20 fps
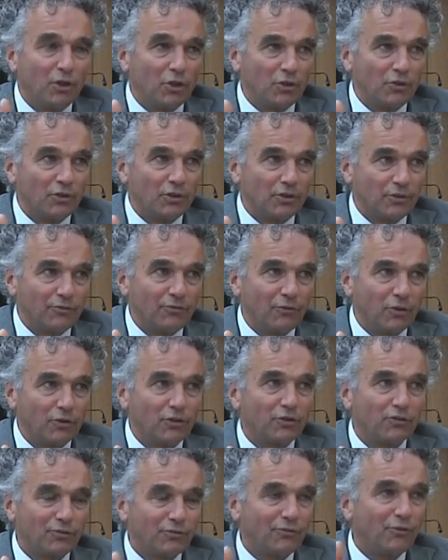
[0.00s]
you follow, think that
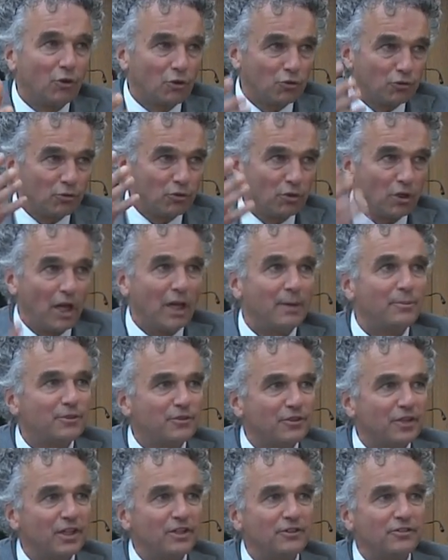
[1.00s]
follow this is focused on
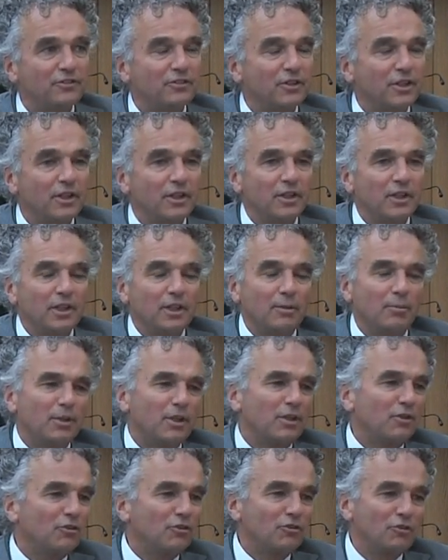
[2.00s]
climate change, yeah.
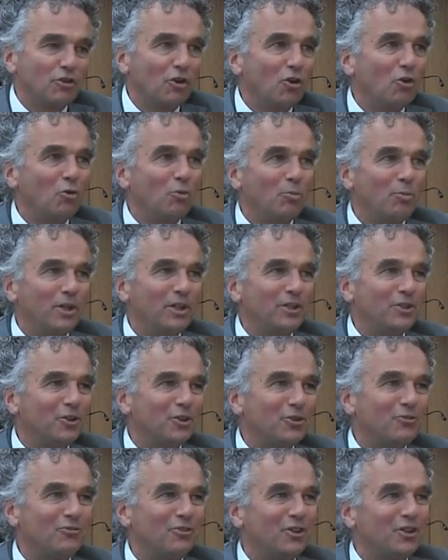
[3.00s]
But there are so
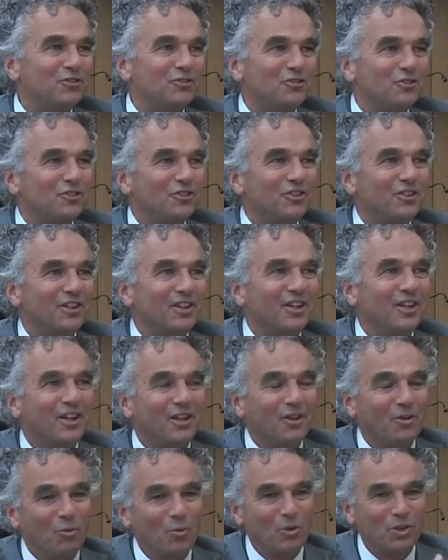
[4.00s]
many other things
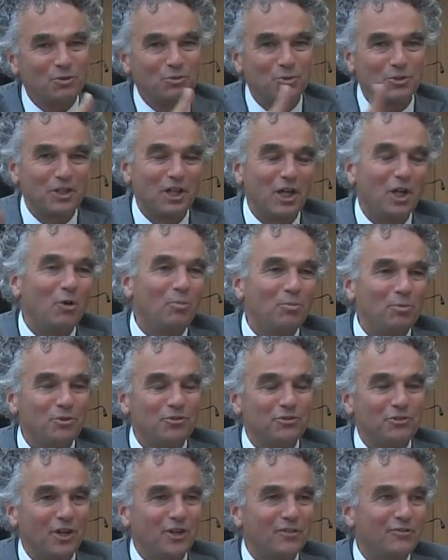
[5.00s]
which would
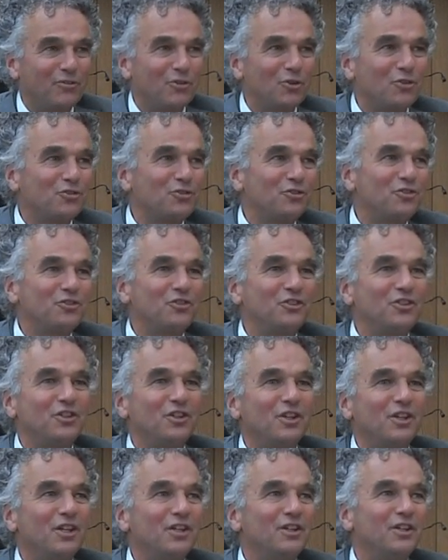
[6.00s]
help:
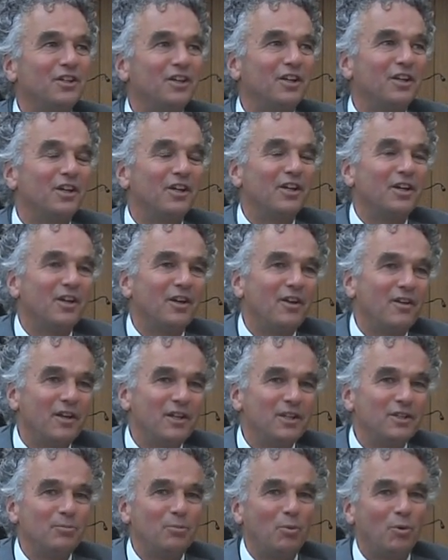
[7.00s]
diversity in
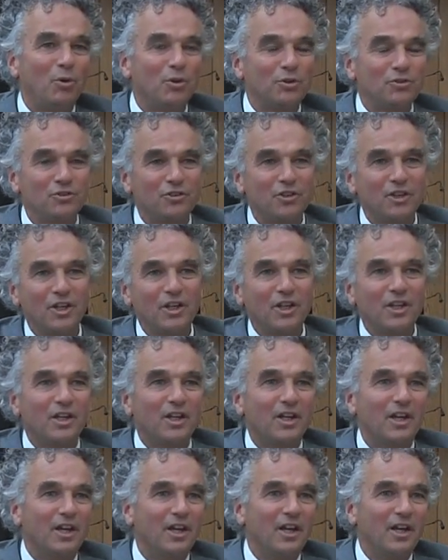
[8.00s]
the in the board,
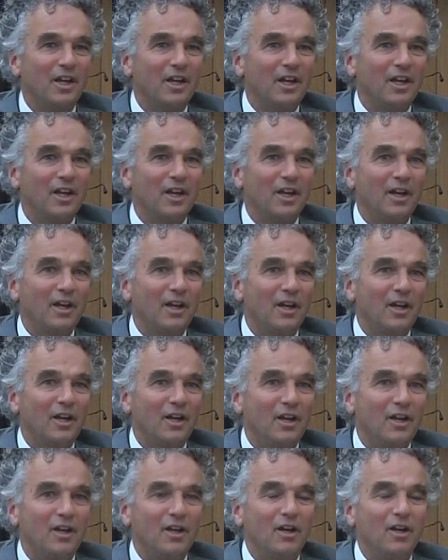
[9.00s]

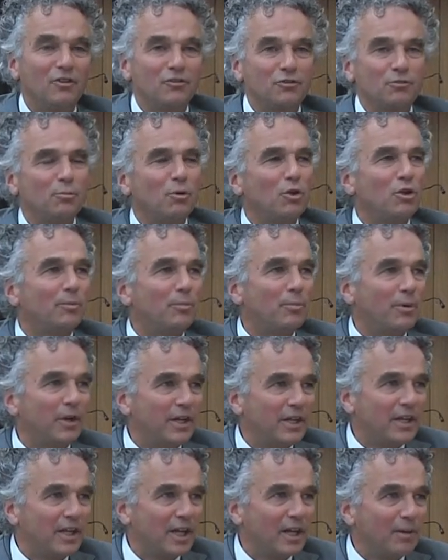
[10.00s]
uh, a smaller
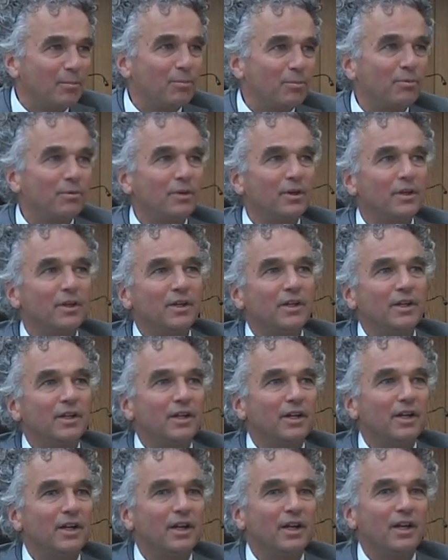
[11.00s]
pay gap,
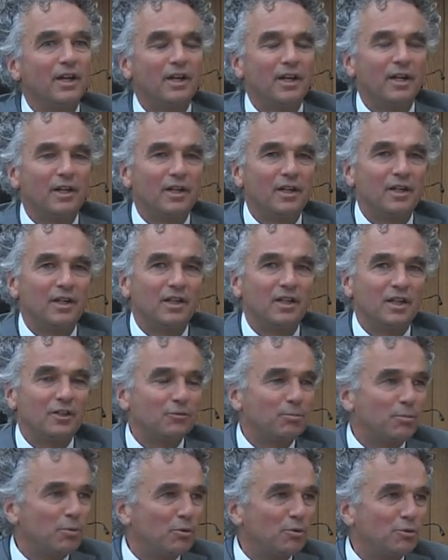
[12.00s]
uh,
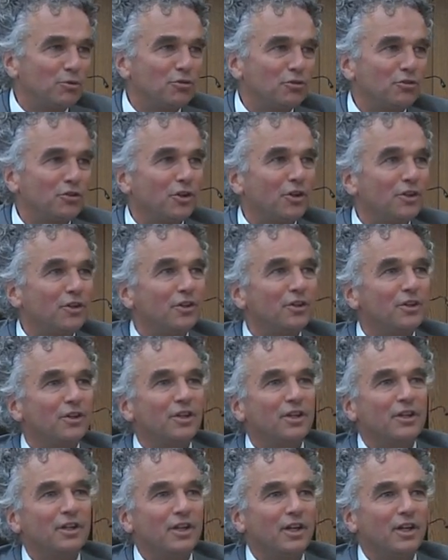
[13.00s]
less pollution.